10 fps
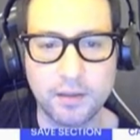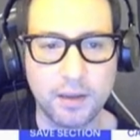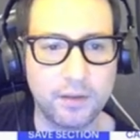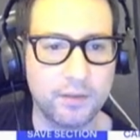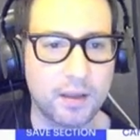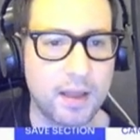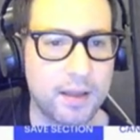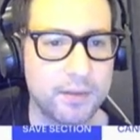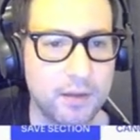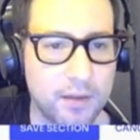this
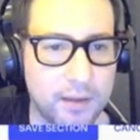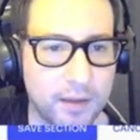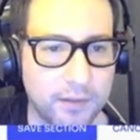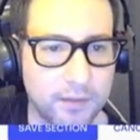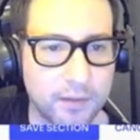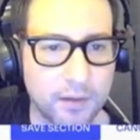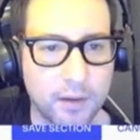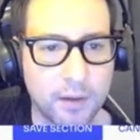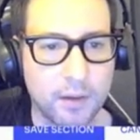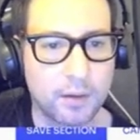and let's
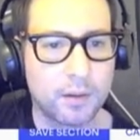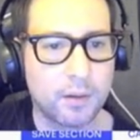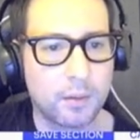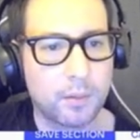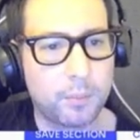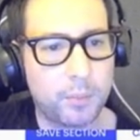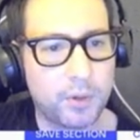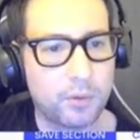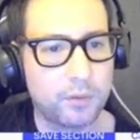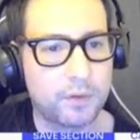
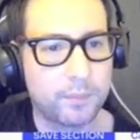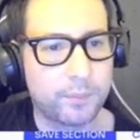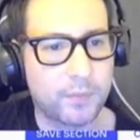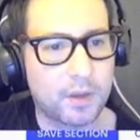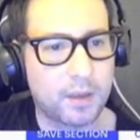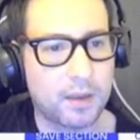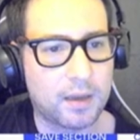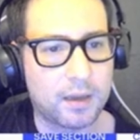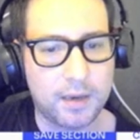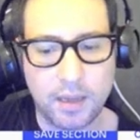build
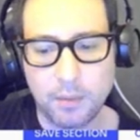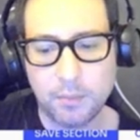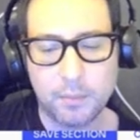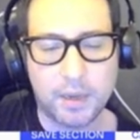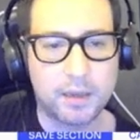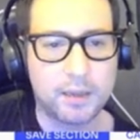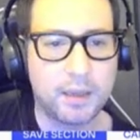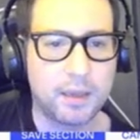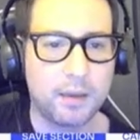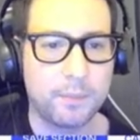a name by
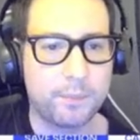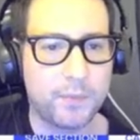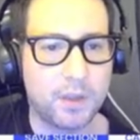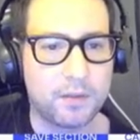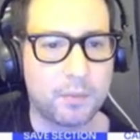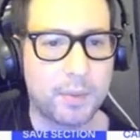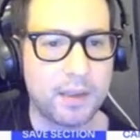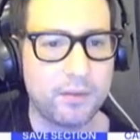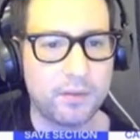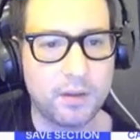clicking in the
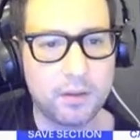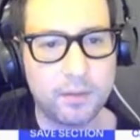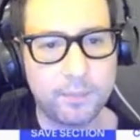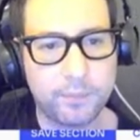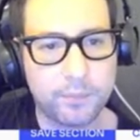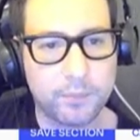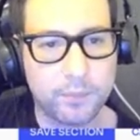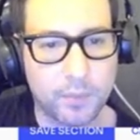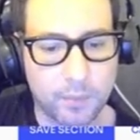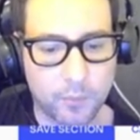pencil
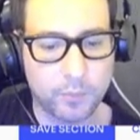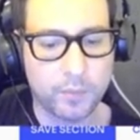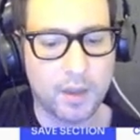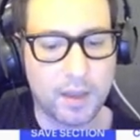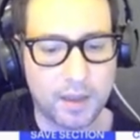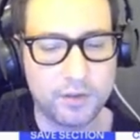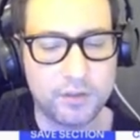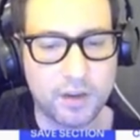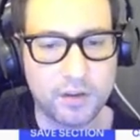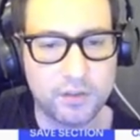and
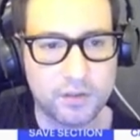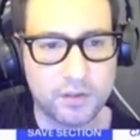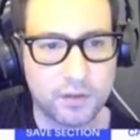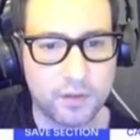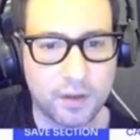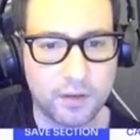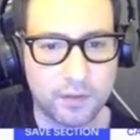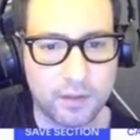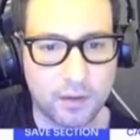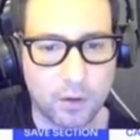change
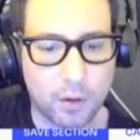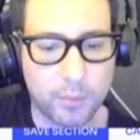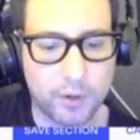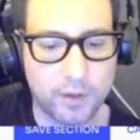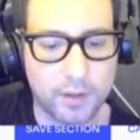this component